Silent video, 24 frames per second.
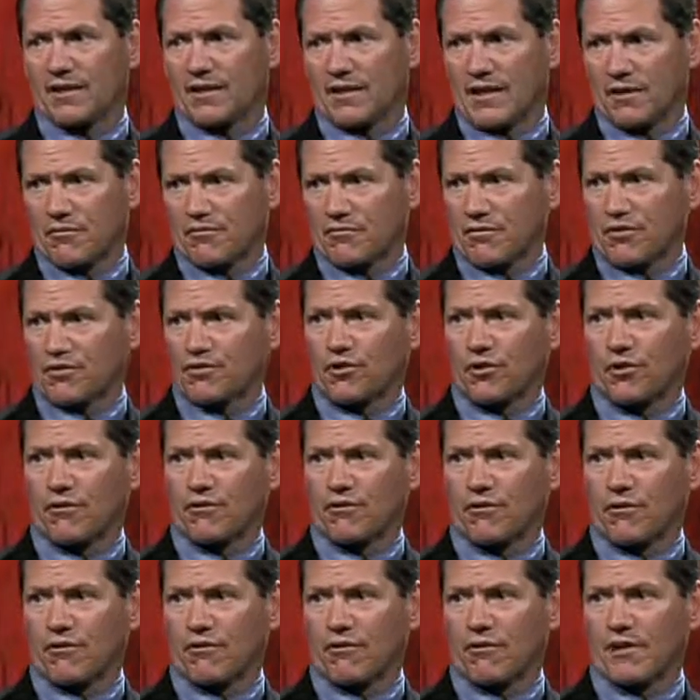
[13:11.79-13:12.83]
leverage
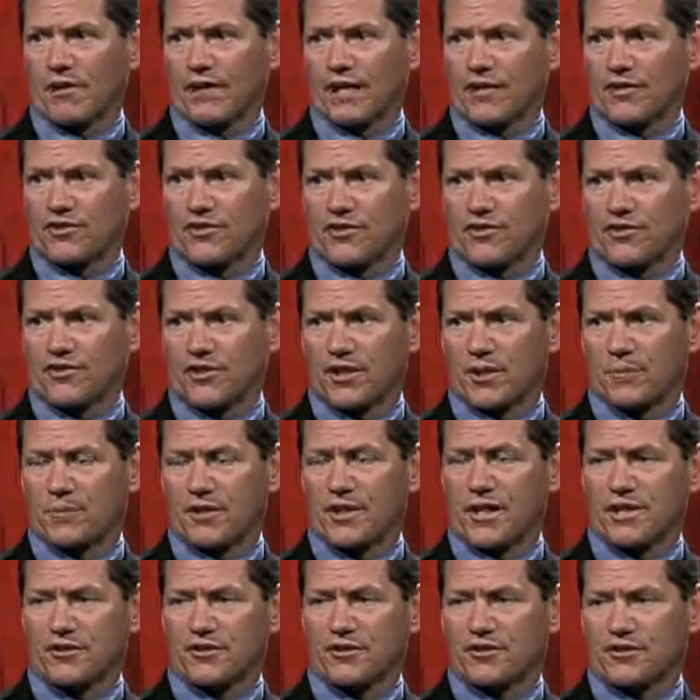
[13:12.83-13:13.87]
over a relationship
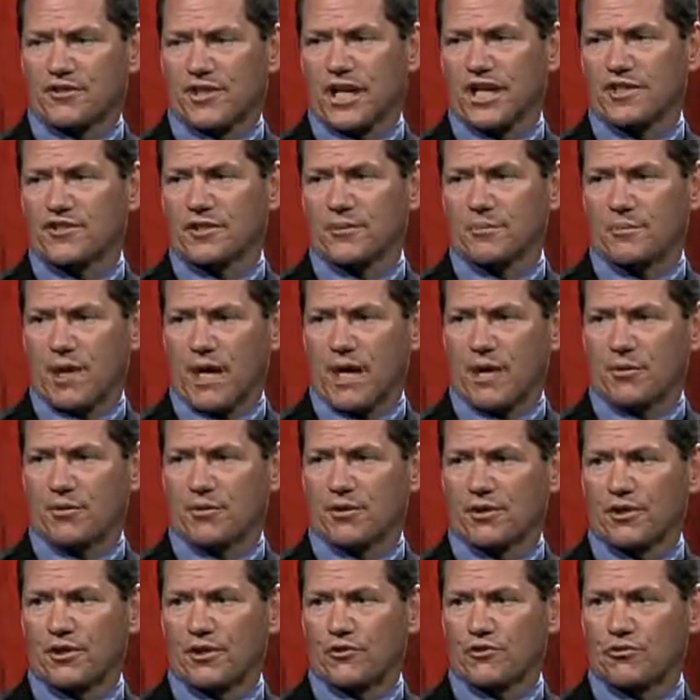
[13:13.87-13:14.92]
and exercising power
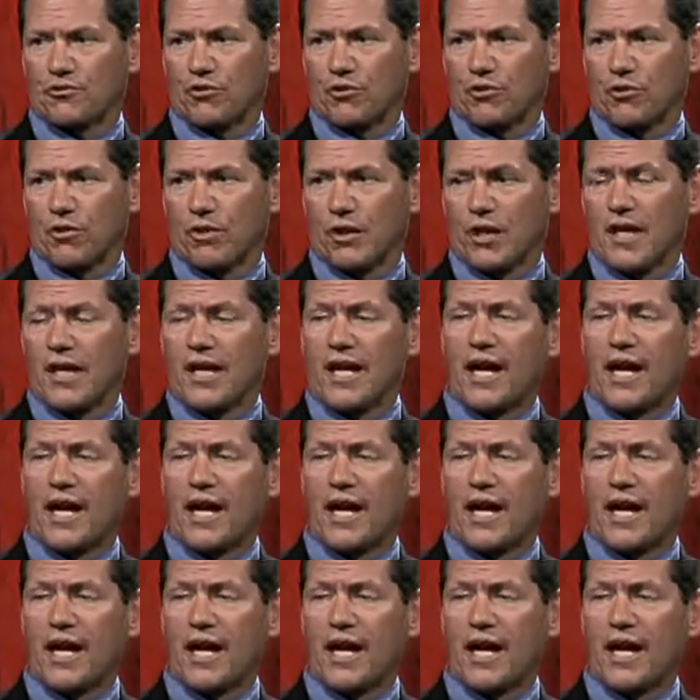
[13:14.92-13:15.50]
and control.